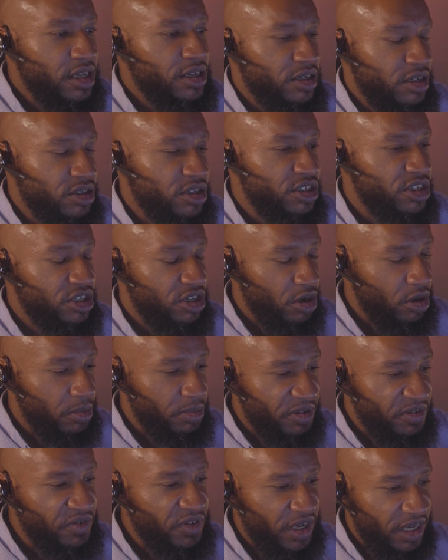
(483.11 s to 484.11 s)
You just show up
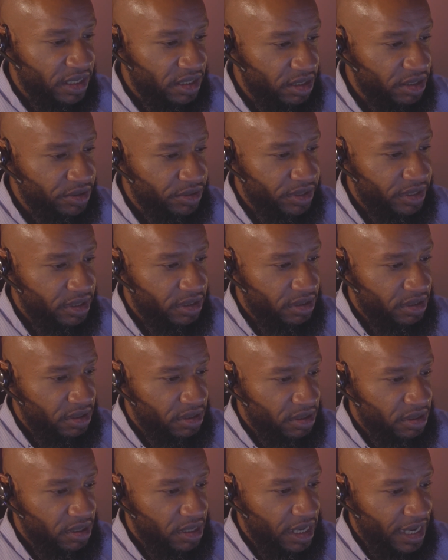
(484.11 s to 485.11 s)
and fucking do it.
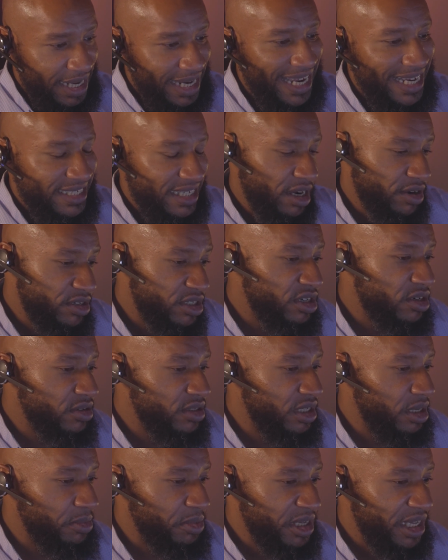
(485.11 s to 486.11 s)
And that's how it shows
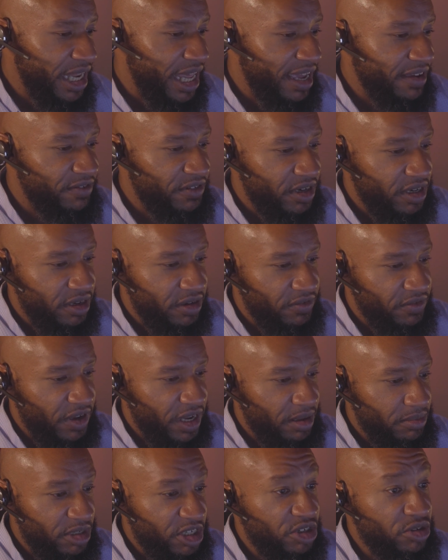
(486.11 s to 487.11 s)
up in life and in your
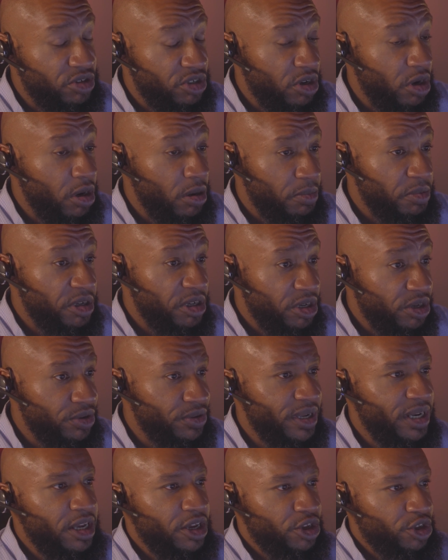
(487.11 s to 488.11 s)
family. You show up and do
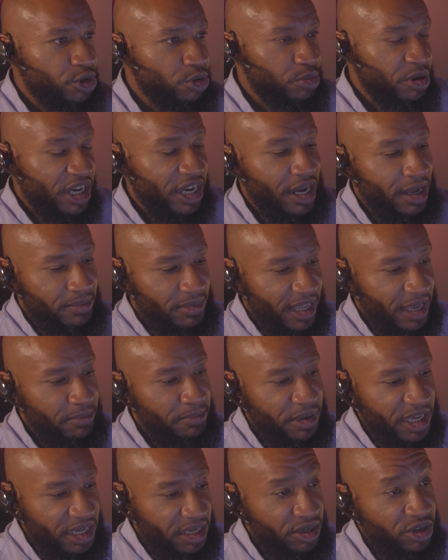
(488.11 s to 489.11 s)
it, you become that
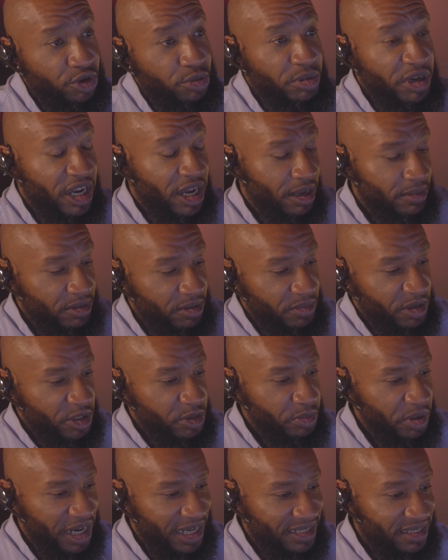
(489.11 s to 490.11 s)
beacon. You become the most
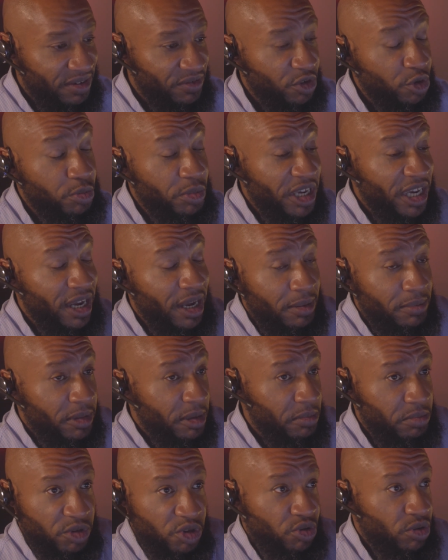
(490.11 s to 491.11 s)
positive. You
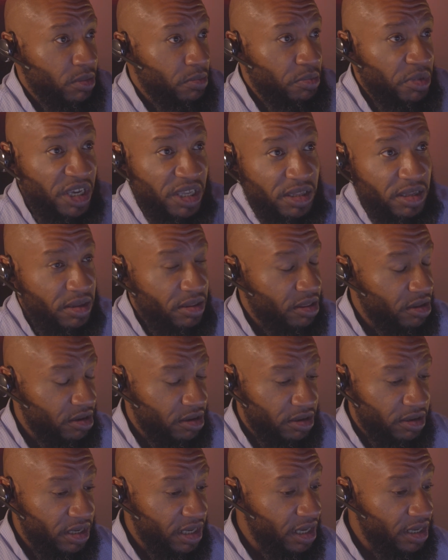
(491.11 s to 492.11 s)
can be the
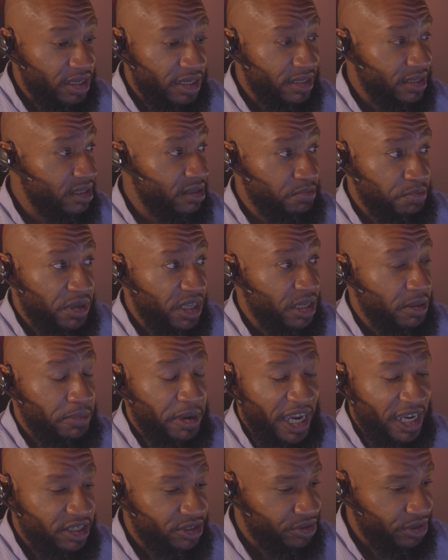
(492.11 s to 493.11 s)
third youngest and be the
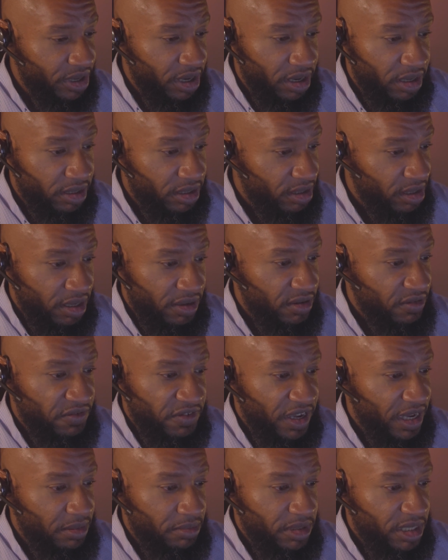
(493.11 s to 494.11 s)
patriarch of the
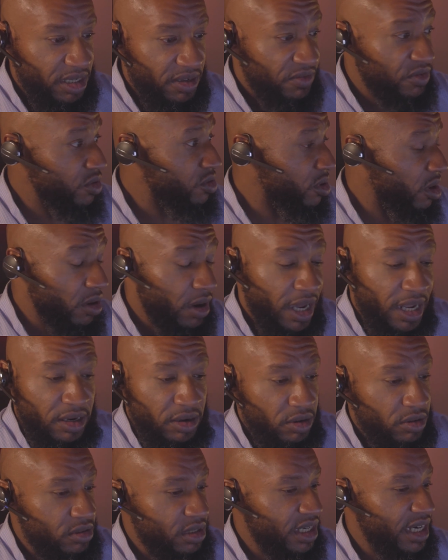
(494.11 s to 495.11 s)
family. If you know how to
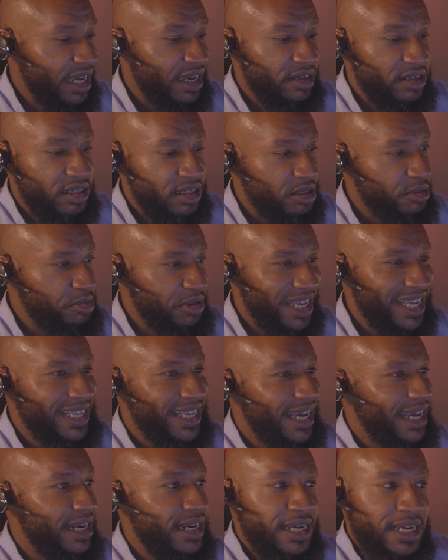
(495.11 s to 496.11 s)
hold it down and display
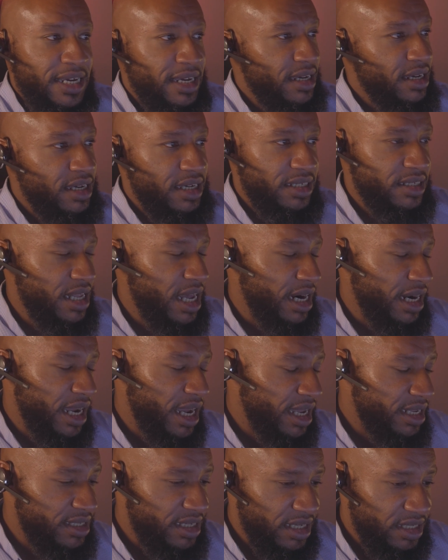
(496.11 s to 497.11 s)
that, it's not a
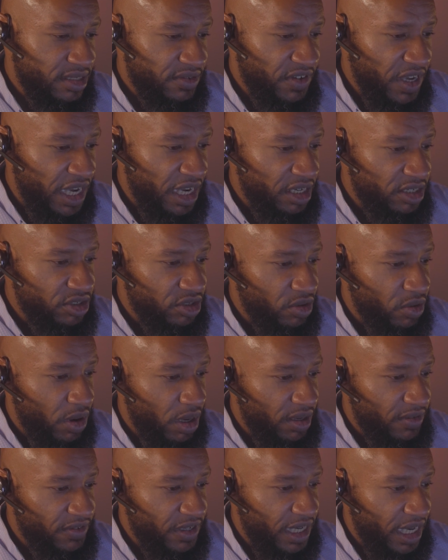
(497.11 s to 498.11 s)
context of age or
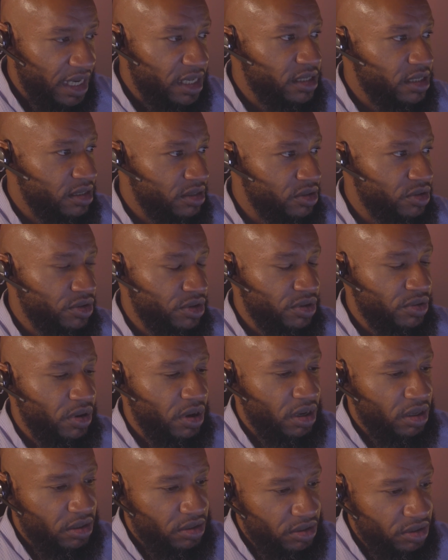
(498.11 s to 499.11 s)
qualification. It's who you
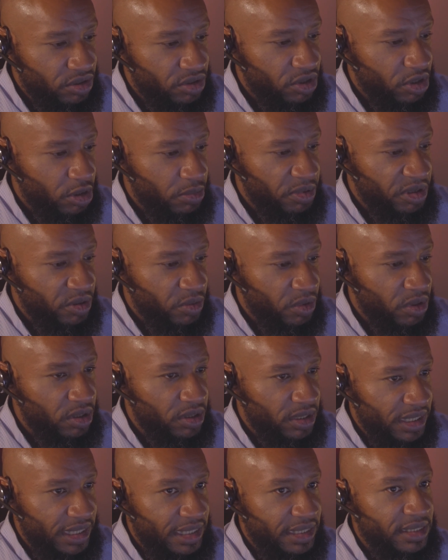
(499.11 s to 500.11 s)
are, who you show up in the world
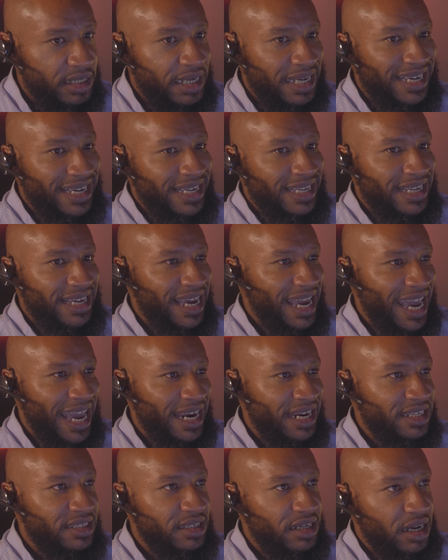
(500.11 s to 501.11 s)
as. And
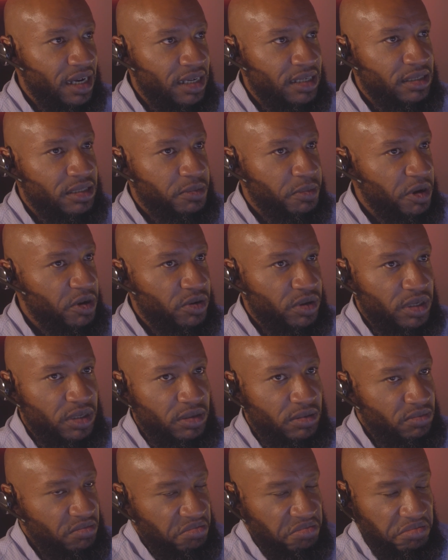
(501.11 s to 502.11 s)
it's unspoken.
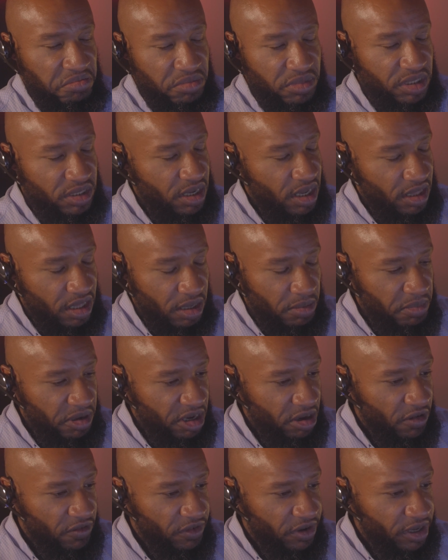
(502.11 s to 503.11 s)
It's nothing to beat
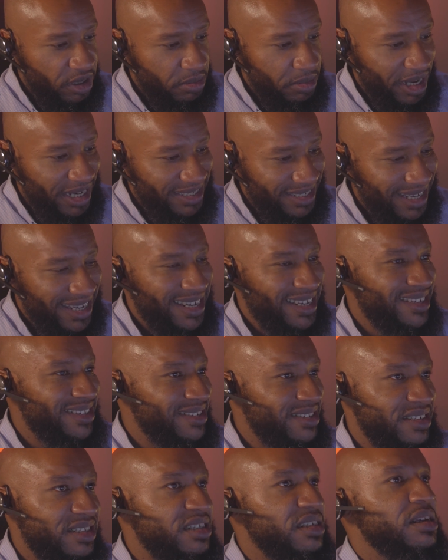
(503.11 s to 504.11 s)
over anybody's head. It
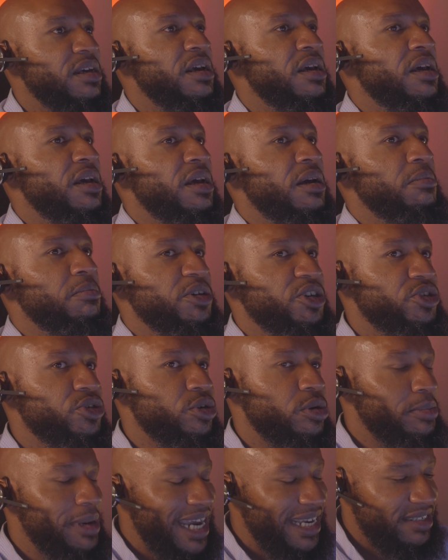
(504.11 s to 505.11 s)
is just
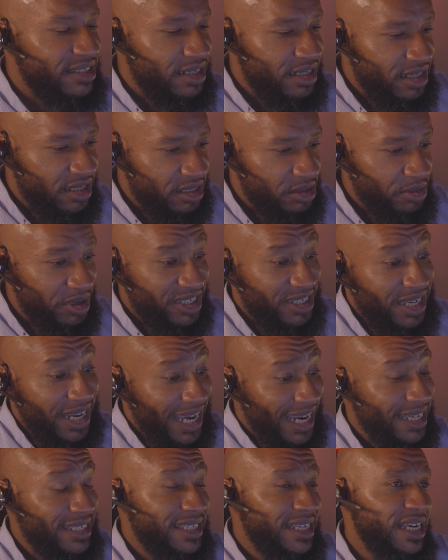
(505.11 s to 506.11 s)
mature masculine expression.
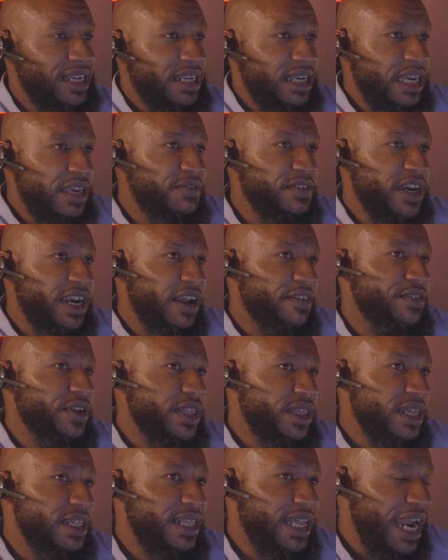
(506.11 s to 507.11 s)
Like I said, even in
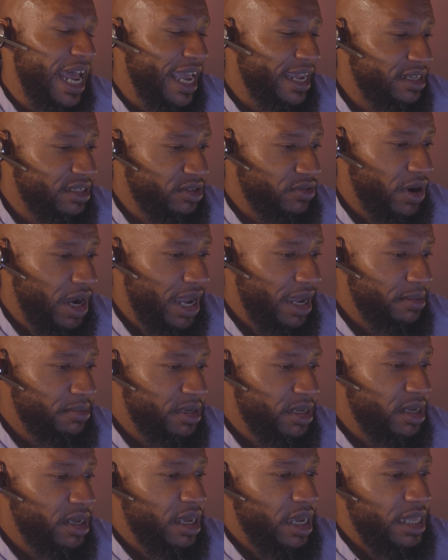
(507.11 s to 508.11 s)
everything that I described,
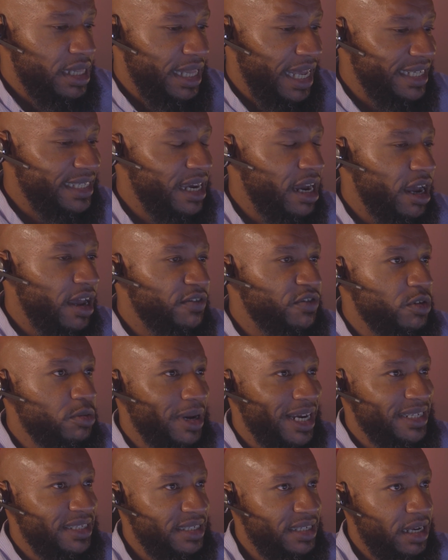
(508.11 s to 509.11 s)
that's how I view
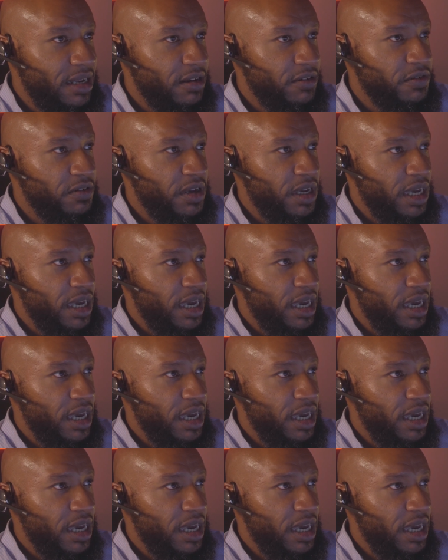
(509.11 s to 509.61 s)
myself.